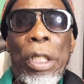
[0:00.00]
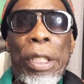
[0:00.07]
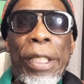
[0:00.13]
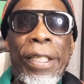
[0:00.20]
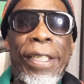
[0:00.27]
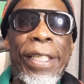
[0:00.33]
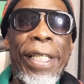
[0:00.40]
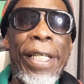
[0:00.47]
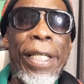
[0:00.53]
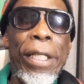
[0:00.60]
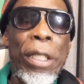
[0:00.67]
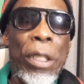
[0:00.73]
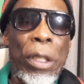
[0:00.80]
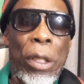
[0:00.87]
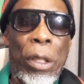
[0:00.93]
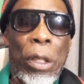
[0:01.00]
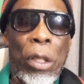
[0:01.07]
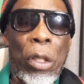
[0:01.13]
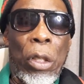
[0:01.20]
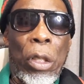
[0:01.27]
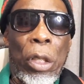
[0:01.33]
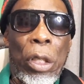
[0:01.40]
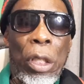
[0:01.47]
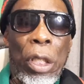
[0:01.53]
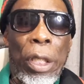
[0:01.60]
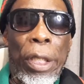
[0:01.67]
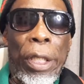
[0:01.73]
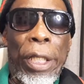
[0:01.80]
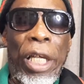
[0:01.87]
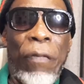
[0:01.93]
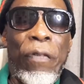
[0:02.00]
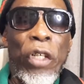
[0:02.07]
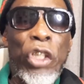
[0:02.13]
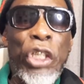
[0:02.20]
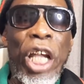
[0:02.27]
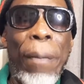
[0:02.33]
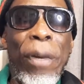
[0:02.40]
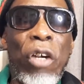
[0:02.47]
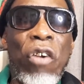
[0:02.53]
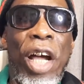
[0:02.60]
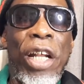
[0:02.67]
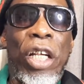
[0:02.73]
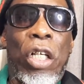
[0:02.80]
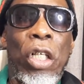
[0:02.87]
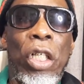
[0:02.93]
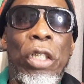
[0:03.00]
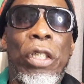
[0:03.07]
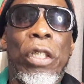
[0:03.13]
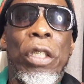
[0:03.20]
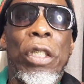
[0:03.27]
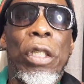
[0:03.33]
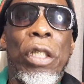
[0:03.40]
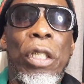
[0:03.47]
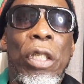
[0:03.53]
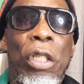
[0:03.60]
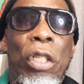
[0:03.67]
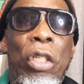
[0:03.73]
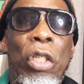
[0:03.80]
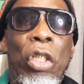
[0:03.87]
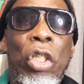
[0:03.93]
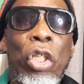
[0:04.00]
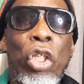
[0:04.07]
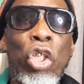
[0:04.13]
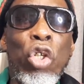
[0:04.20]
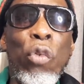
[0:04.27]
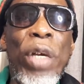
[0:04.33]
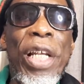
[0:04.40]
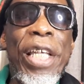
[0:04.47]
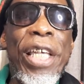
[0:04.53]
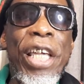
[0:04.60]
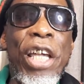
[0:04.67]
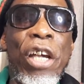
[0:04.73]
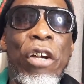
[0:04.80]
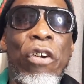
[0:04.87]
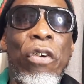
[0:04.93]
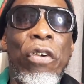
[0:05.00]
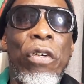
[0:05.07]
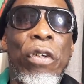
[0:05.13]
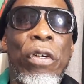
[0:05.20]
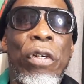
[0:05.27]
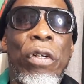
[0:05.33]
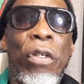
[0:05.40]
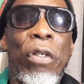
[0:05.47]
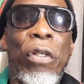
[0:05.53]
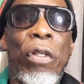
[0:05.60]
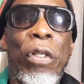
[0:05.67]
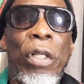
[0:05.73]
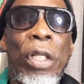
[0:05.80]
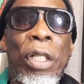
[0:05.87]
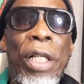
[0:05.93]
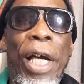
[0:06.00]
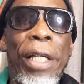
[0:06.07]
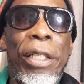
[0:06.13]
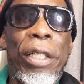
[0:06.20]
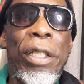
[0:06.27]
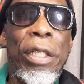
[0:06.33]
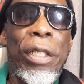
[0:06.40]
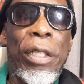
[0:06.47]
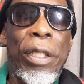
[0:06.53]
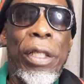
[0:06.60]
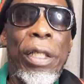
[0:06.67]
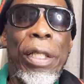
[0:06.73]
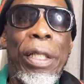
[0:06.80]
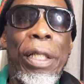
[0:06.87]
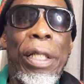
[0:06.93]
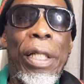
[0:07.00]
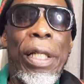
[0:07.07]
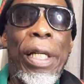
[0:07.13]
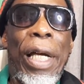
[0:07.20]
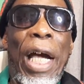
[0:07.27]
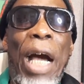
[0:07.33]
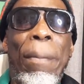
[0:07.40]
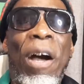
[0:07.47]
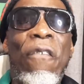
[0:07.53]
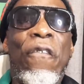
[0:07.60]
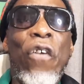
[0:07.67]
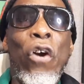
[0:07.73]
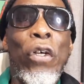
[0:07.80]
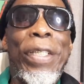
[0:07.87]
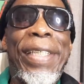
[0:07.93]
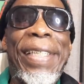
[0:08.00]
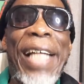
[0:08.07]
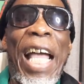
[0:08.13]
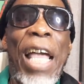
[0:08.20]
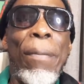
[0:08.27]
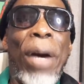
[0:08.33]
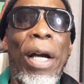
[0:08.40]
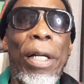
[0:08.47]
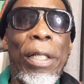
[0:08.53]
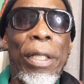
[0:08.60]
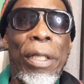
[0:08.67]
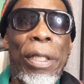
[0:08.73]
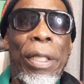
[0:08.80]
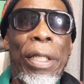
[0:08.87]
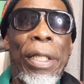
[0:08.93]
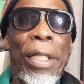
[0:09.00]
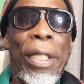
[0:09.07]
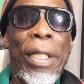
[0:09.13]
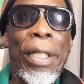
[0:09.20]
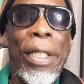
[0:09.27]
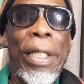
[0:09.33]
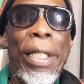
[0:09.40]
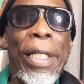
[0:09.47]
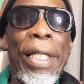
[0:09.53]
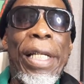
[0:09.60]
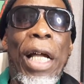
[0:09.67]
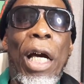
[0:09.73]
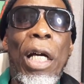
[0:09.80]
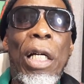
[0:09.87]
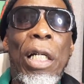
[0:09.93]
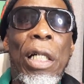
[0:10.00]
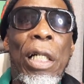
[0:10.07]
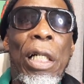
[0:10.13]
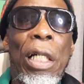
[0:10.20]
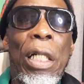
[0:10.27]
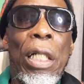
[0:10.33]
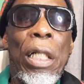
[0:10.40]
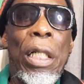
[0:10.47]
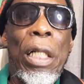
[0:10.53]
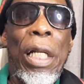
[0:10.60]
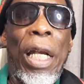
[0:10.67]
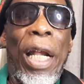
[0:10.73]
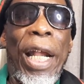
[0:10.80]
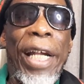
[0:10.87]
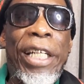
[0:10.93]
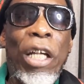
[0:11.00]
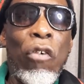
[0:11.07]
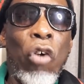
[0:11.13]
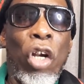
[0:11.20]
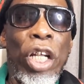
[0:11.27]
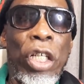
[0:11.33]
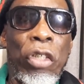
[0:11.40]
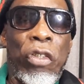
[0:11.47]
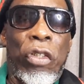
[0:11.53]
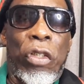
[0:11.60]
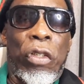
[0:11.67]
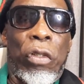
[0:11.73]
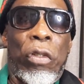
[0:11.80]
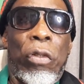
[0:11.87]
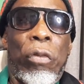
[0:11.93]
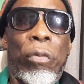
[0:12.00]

You see, if you check my chronicles, you will hear that I'm a first timer in a lot of runnings.